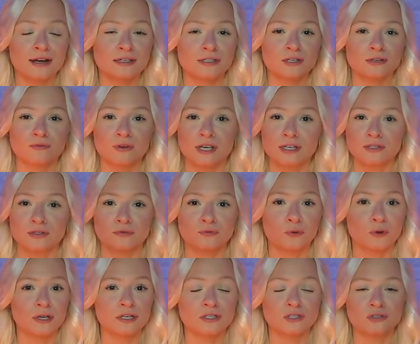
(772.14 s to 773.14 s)
to raise your
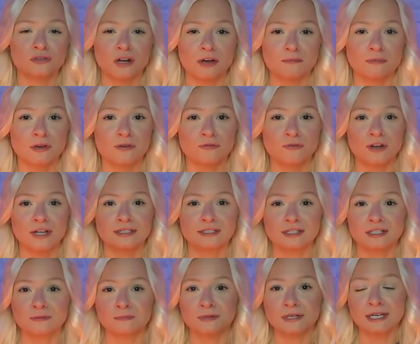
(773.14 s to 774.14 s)
voice. Do not be afraid
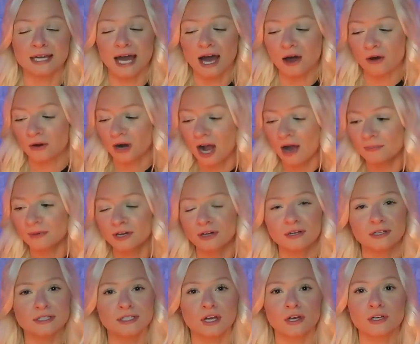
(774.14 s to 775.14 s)
to speak out. I'm
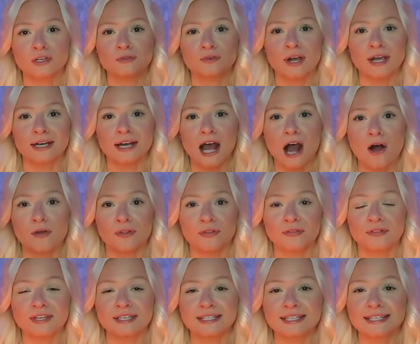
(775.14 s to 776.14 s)
here to tell you right now
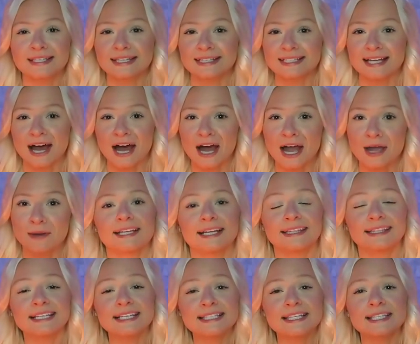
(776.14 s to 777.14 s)
that this is the
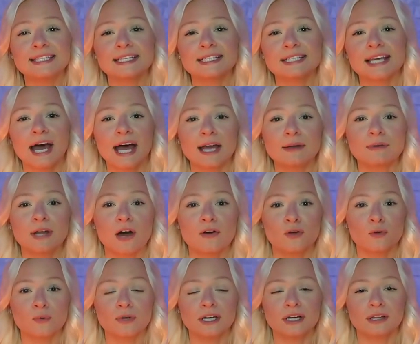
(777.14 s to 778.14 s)
time now
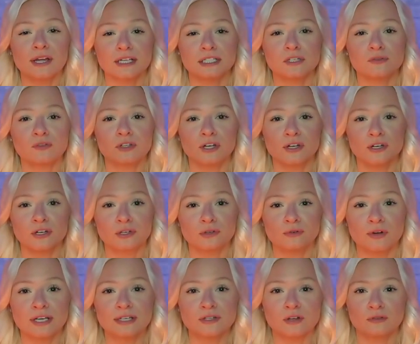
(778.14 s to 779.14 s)
that we collectively are going to
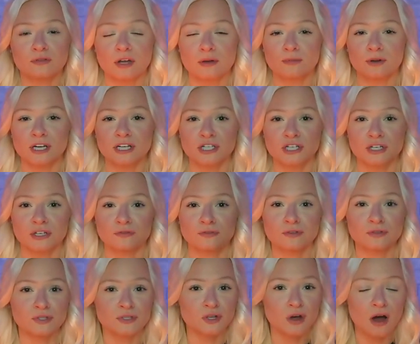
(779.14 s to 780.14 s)
raise our vibration. If
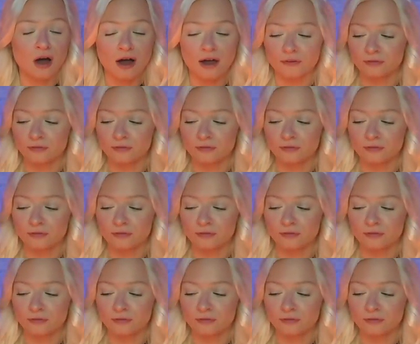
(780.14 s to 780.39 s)
you saw a